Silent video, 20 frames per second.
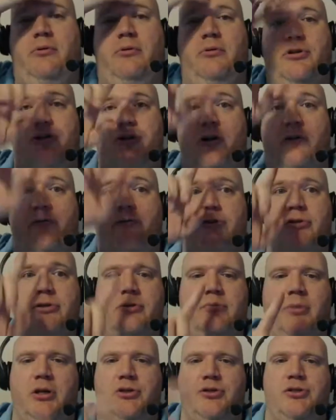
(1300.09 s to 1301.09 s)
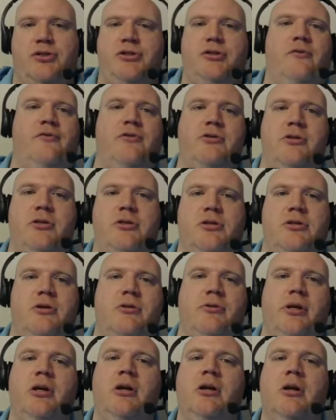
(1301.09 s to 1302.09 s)
the surface, because the surface, this is
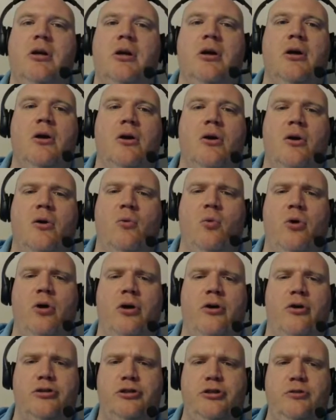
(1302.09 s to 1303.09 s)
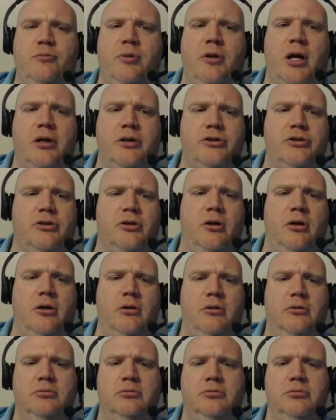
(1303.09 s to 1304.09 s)
only 1 or 2 blocks tall.
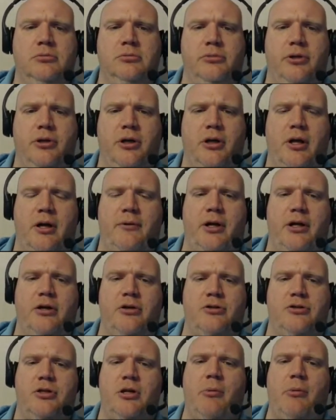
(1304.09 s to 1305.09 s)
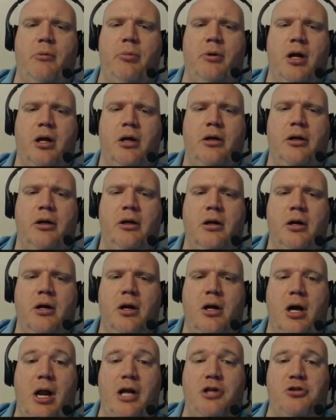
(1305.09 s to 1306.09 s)
Like right here's a double block,
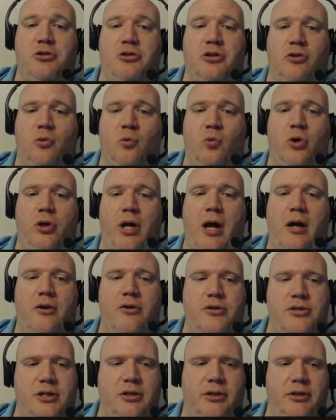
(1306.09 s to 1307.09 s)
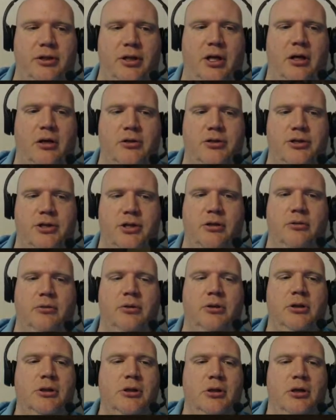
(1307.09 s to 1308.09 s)
and I actually took the wood out of the ceiling there. So
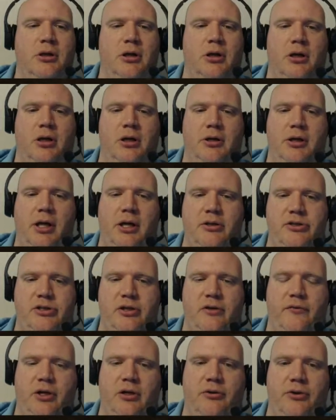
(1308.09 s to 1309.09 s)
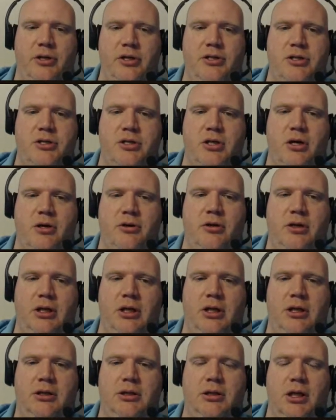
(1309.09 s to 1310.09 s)
yeah, you can see over here. This is
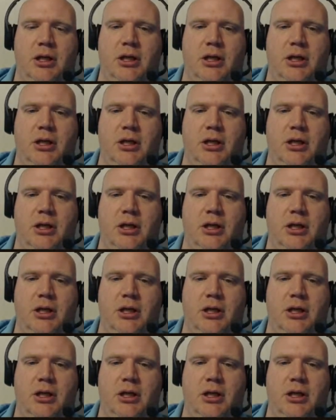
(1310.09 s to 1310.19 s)
underneath.